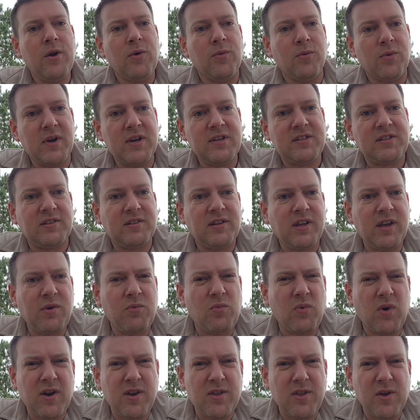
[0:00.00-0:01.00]
Recently,
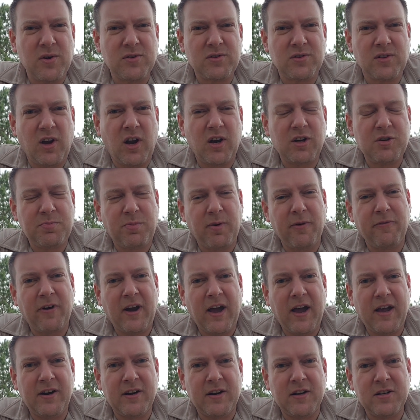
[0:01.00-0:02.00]
one of those large
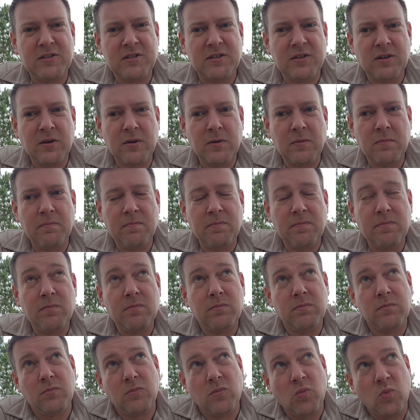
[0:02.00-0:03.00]
providers
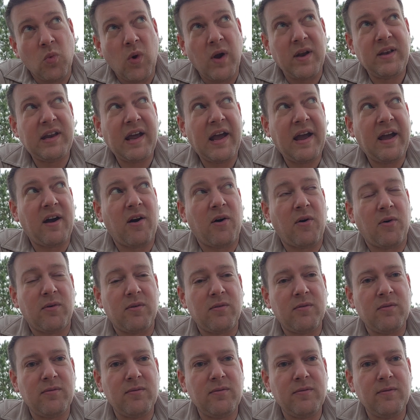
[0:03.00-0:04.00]
went down
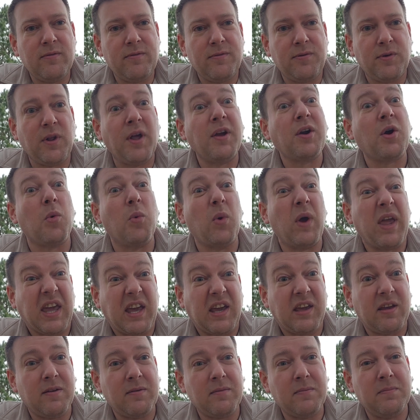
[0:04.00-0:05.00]
for like a
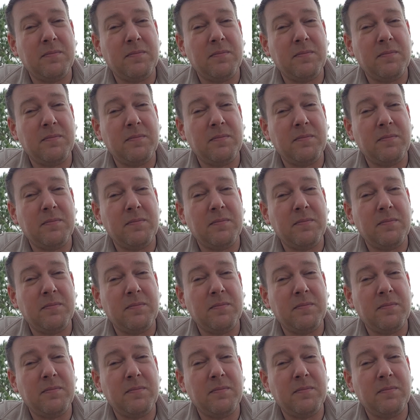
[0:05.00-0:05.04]
week.